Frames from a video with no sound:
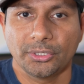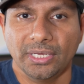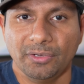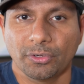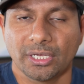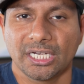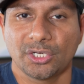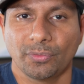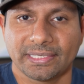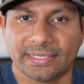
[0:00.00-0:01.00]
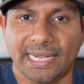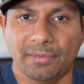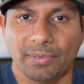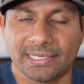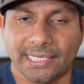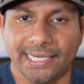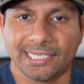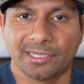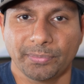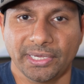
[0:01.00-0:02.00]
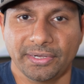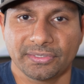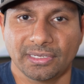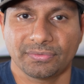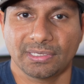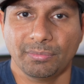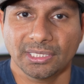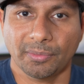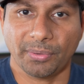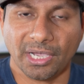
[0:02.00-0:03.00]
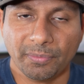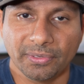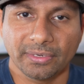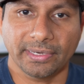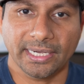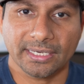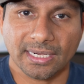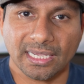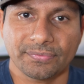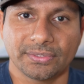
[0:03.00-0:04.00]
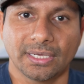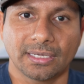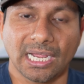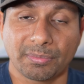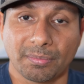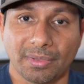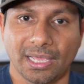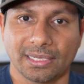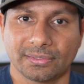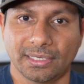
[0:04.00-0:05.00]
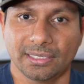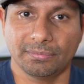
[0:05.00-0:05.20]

Today we're going to do a side-by-side comparison of some of the popular aircraft carbon monoxide